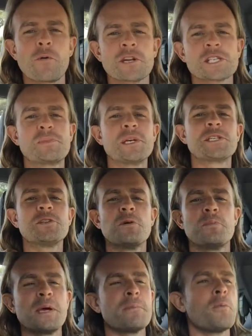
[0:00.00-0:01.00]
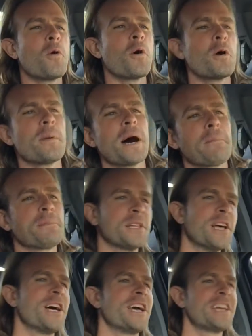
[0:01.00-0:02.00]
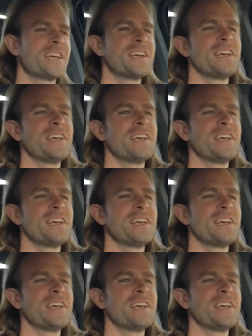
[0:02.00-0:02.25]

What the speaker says: want to speak to you a bit more about play.